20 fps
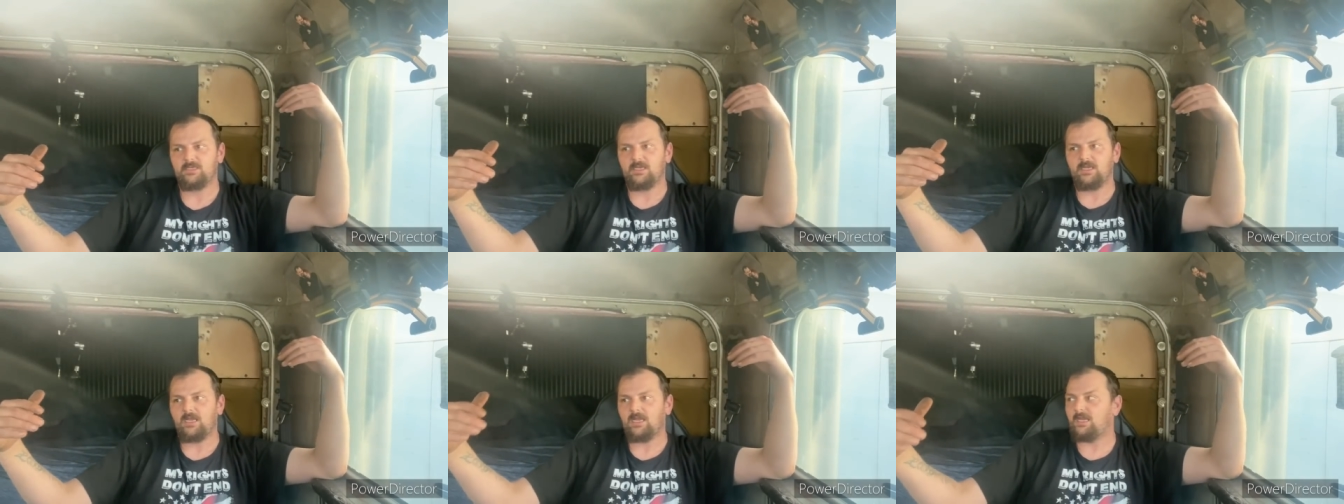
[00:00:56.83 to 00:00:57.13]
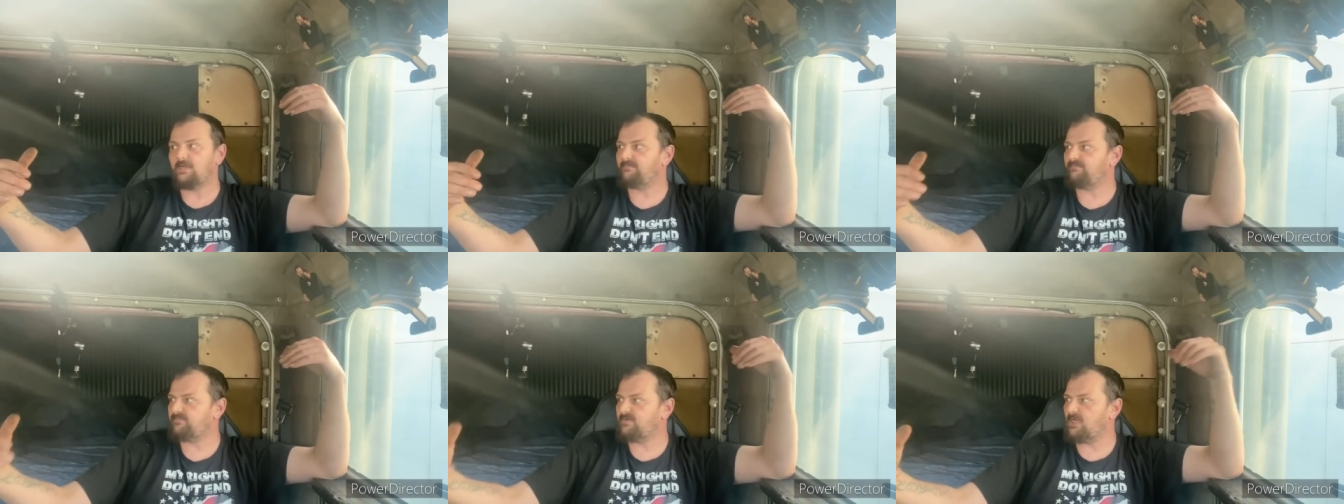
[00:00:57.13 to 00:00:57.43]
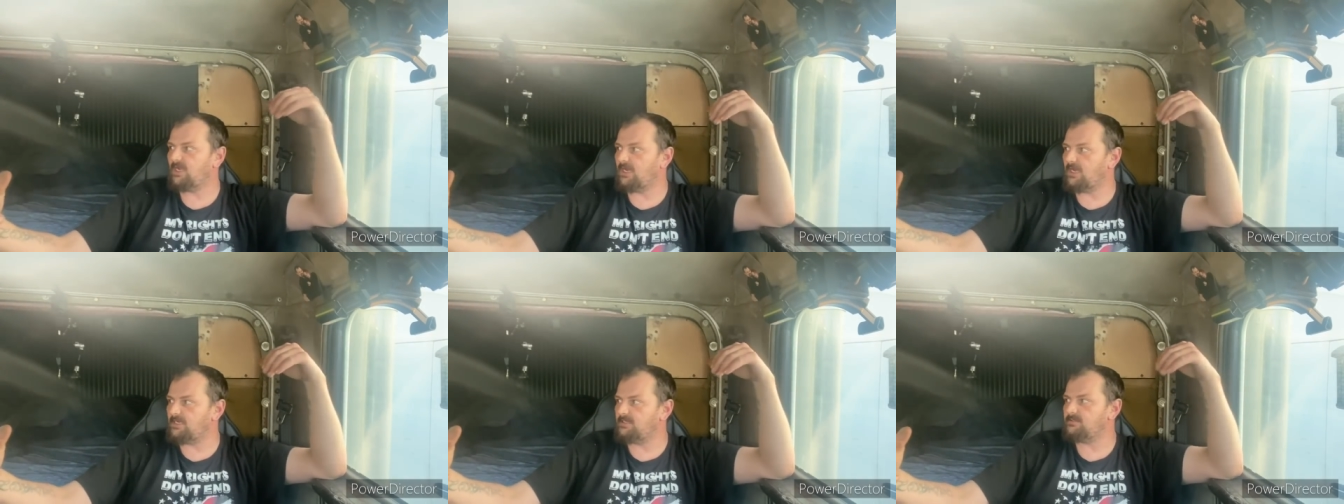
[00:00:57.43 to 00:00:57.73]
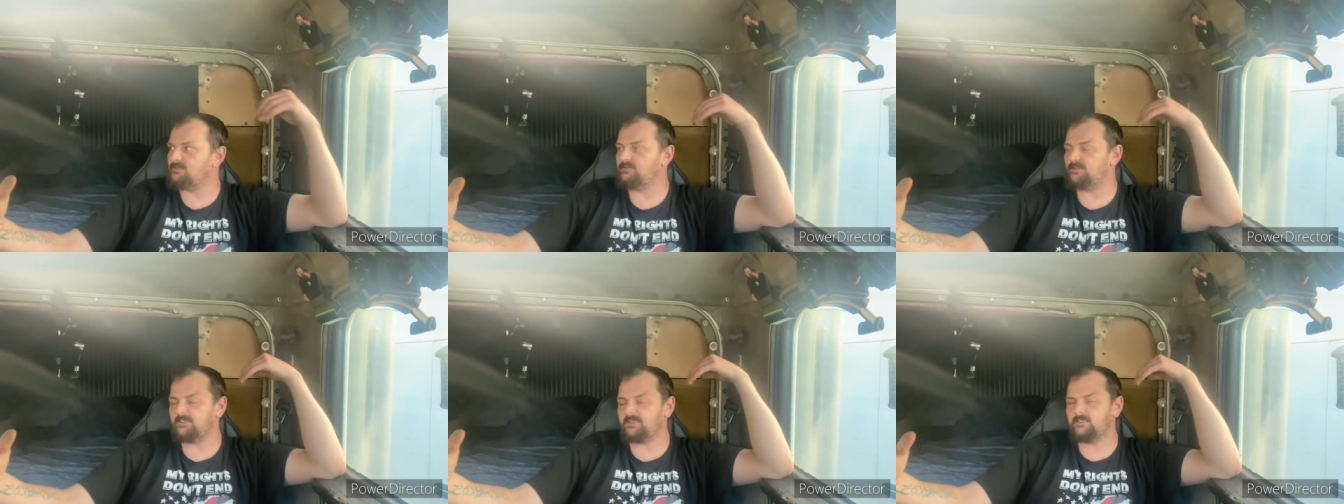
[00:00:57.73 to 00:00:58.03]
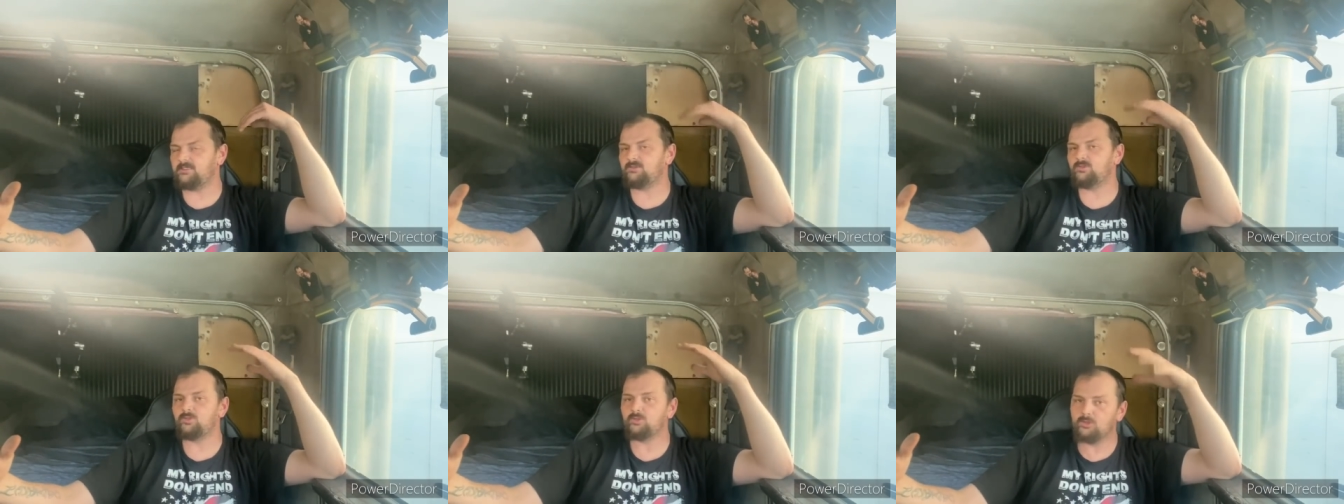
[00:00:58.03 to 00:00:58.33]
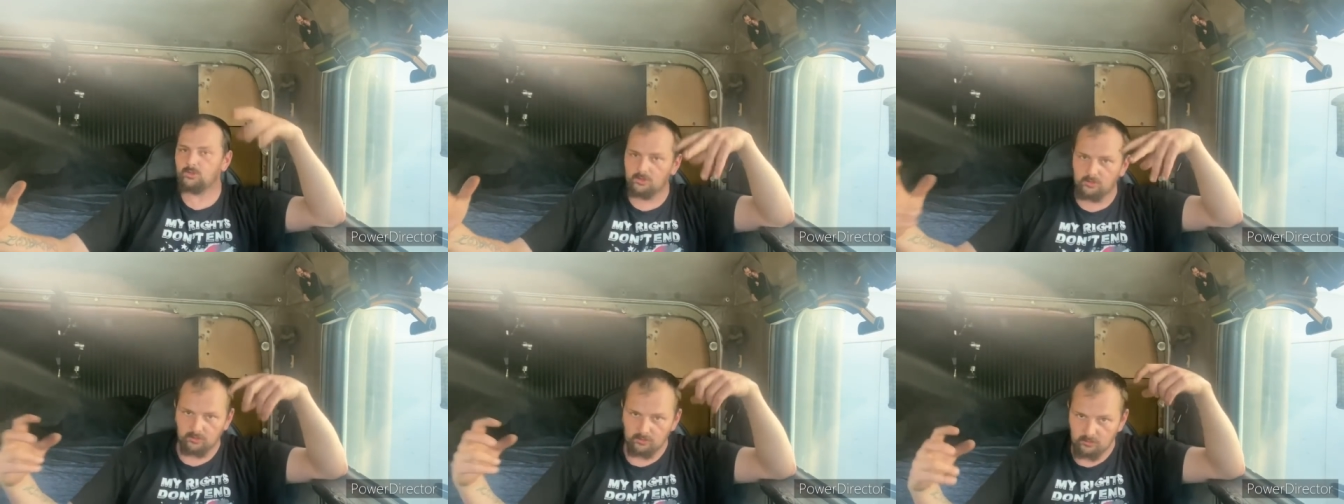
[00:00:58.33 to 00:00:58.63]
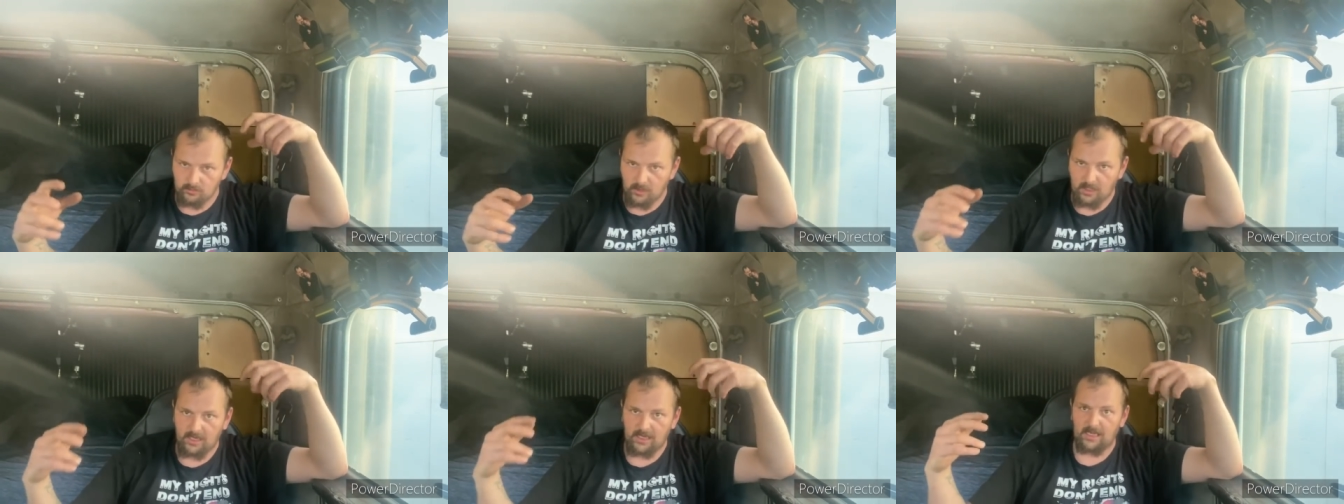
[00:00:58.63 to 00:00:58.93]
have gotten the
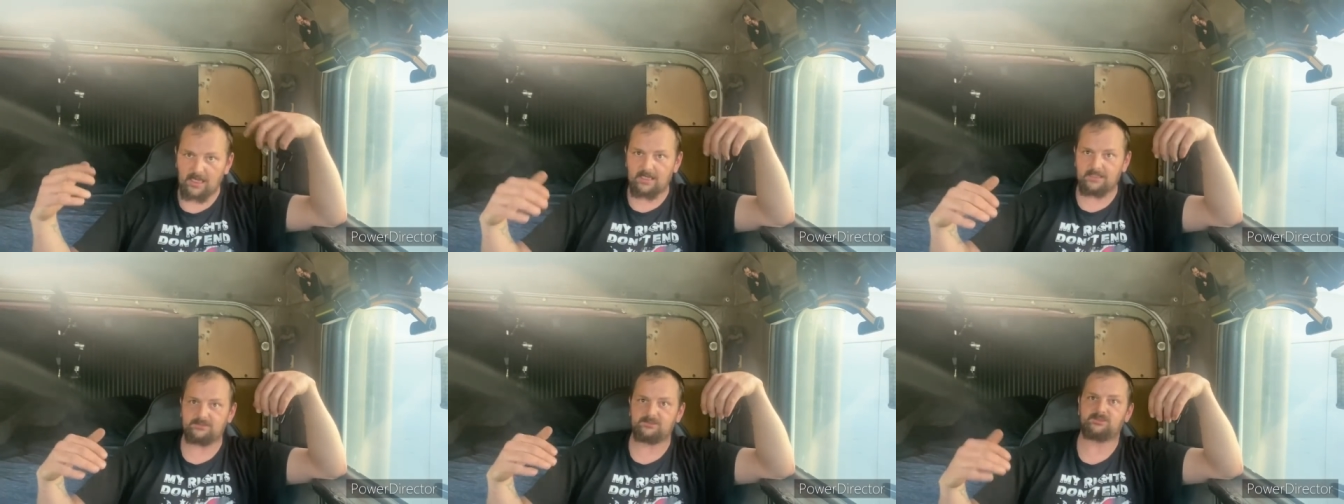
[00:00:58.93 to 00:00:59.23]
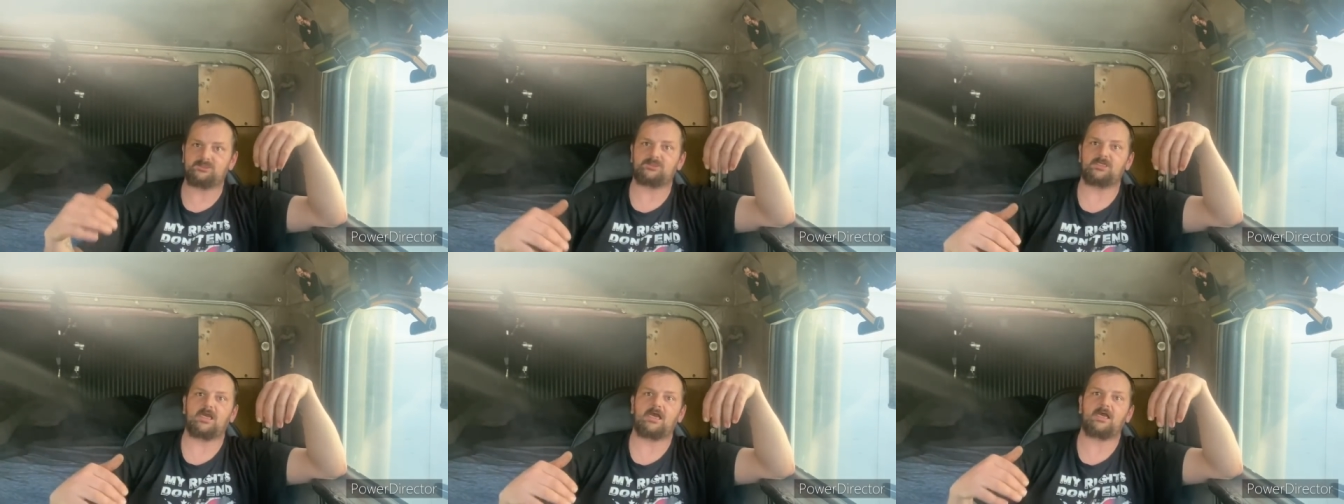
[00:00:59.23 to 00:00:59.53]
new hot shot